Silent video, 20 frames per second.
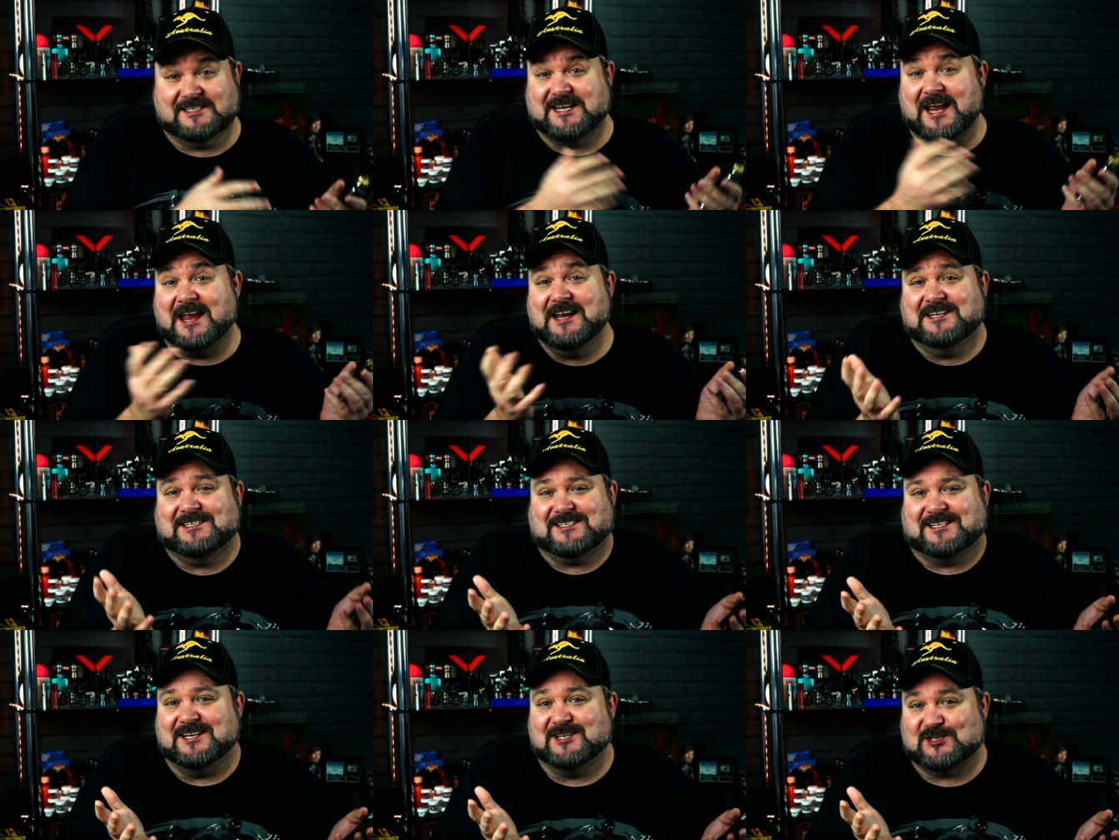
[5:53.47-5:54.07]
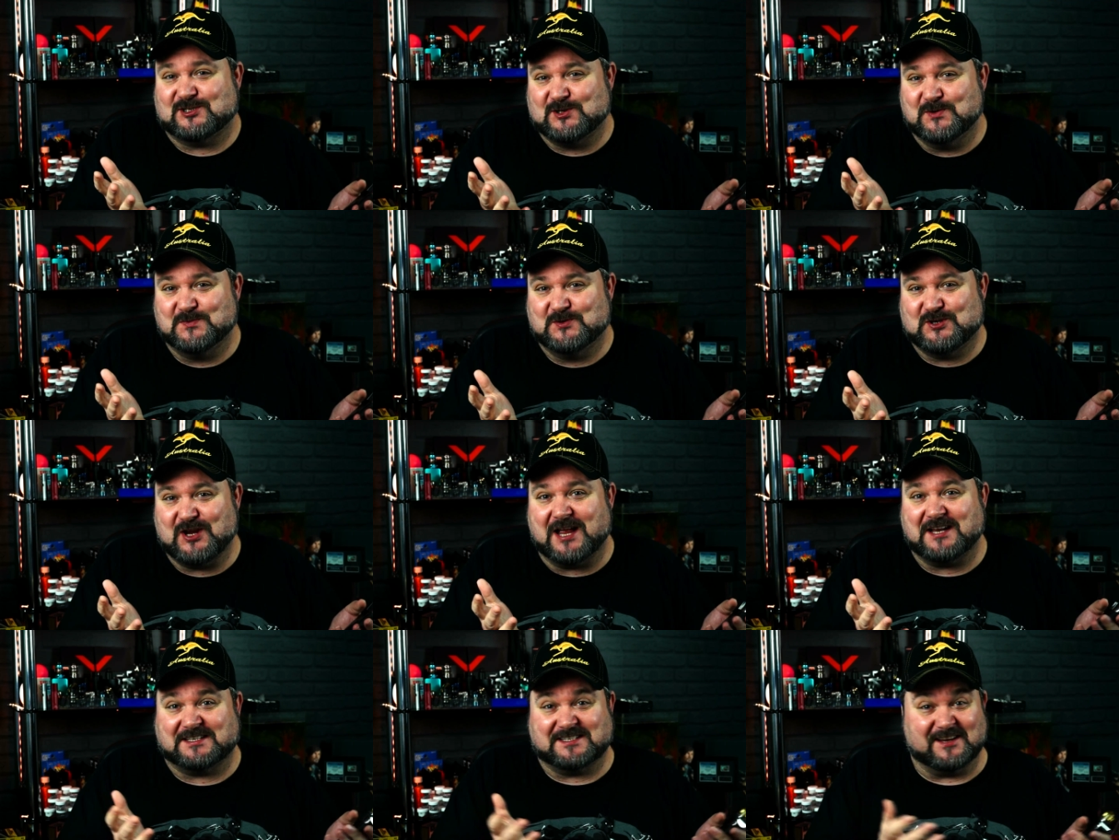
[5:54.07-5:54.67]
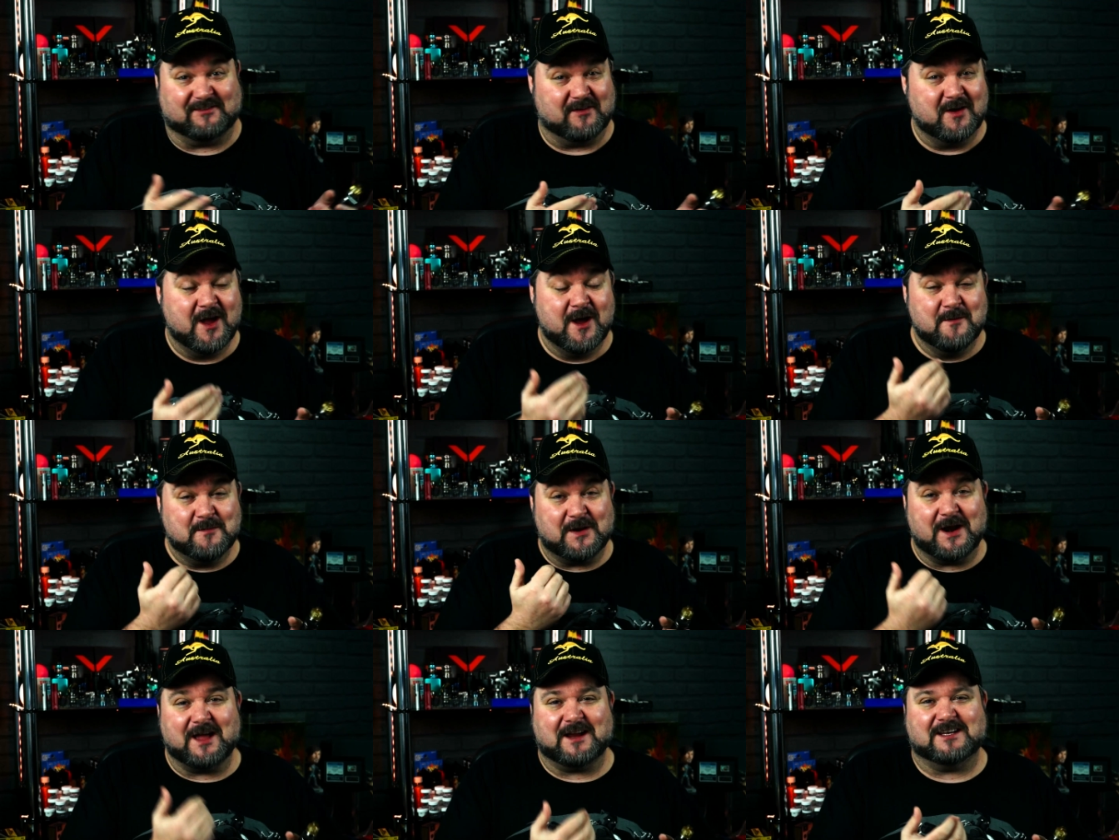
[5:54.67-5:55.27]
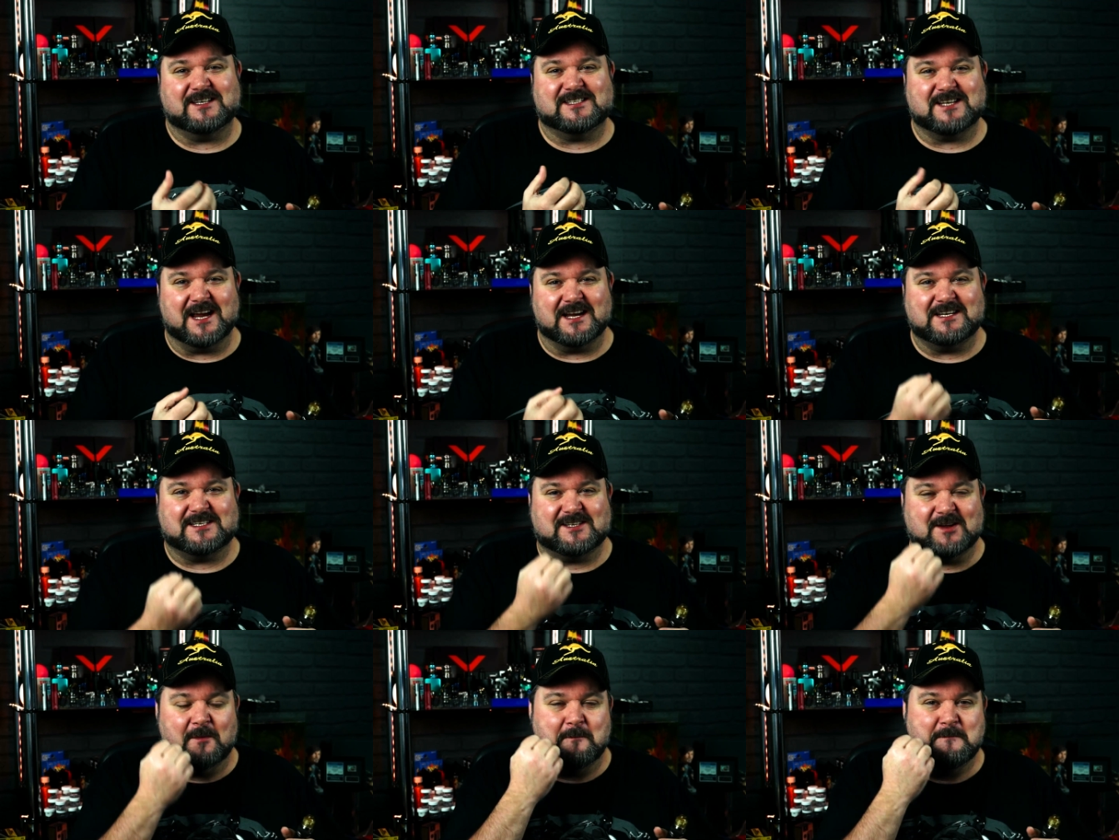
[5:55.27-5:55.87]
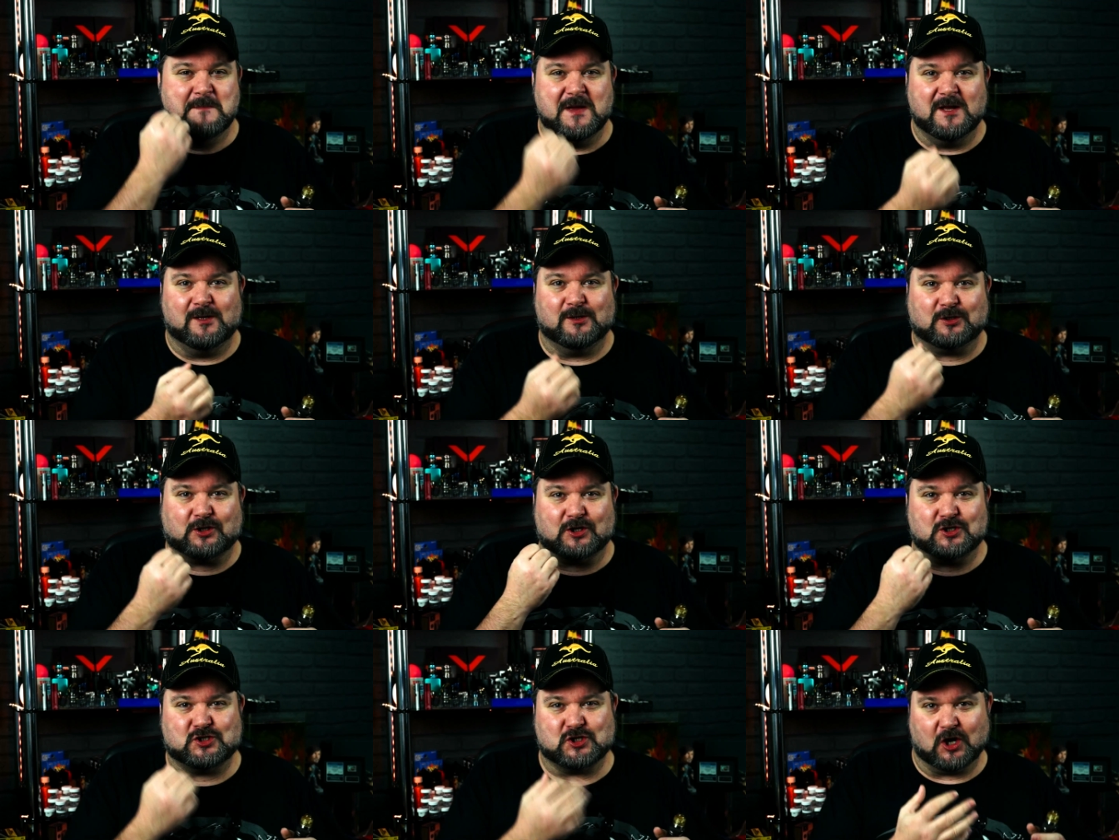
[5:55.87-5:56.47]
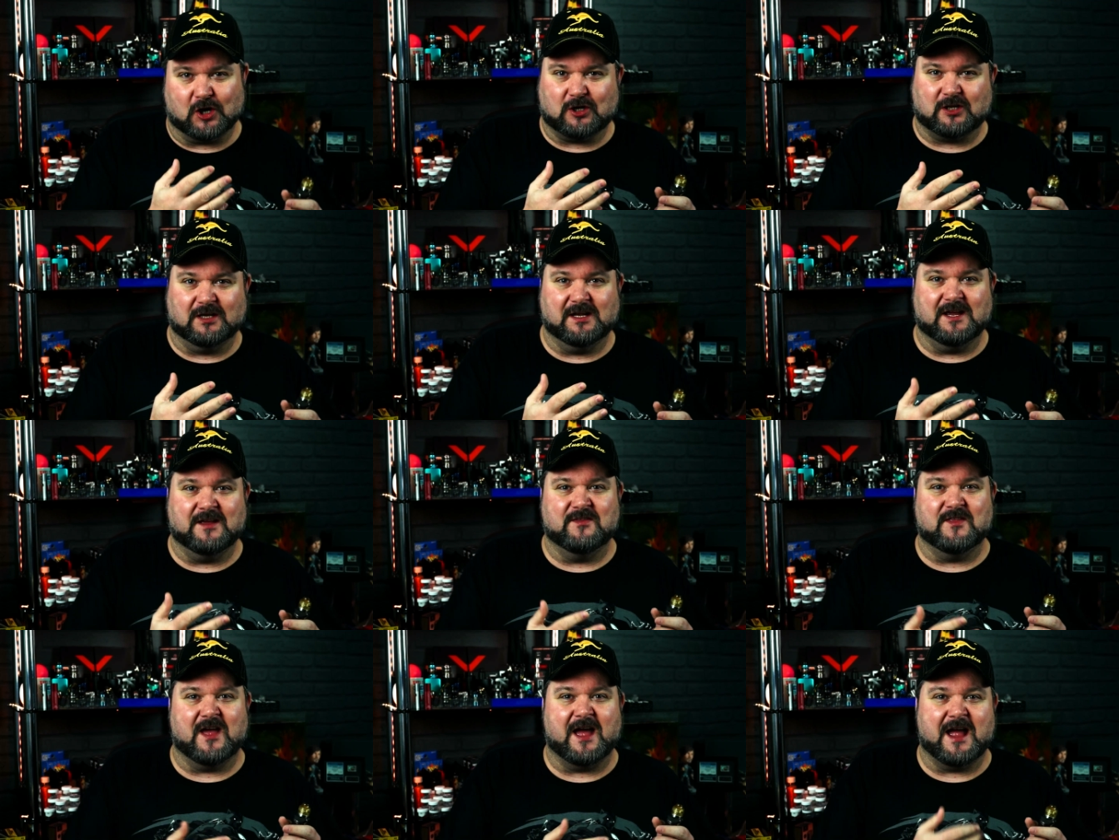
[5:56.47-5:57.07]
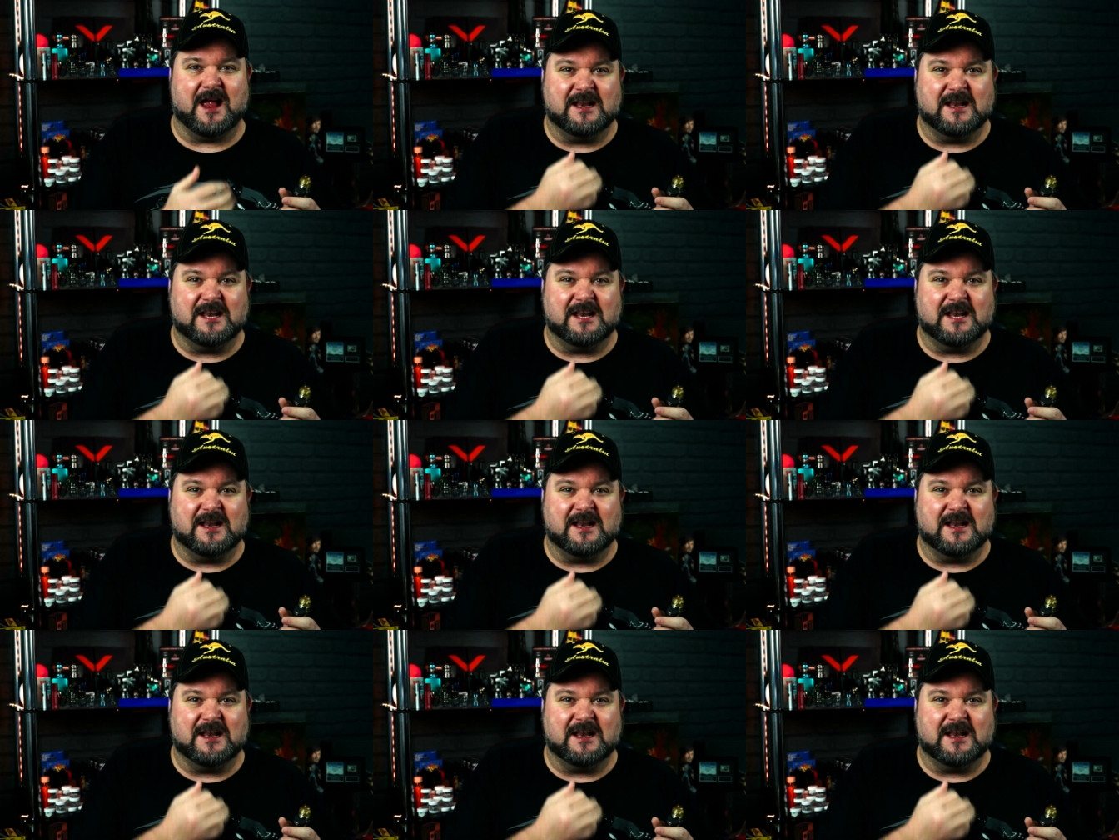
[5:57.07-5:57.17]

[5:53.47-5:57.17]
Taste is subjective. But I can taste a milk chocolate in there,